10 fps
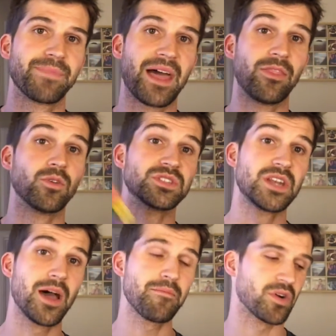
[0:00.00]
And those
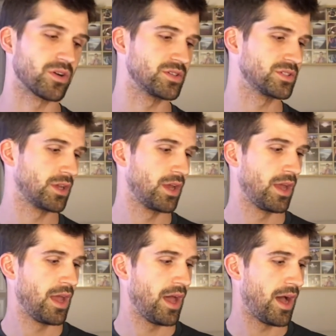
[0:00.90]
numbers
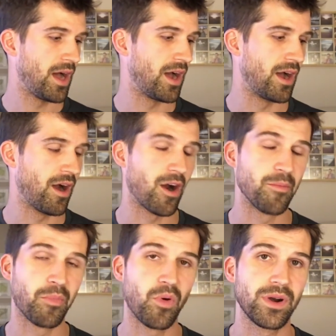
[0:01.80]
are
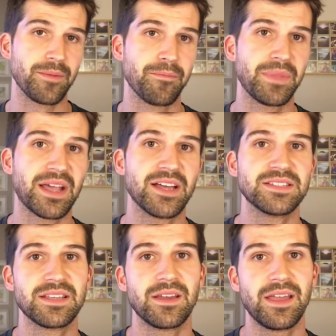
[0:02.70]
important
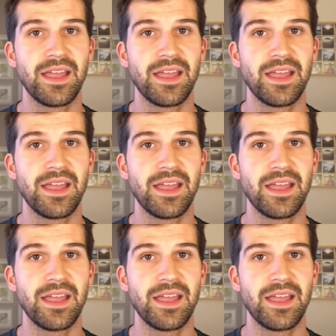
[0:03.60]
because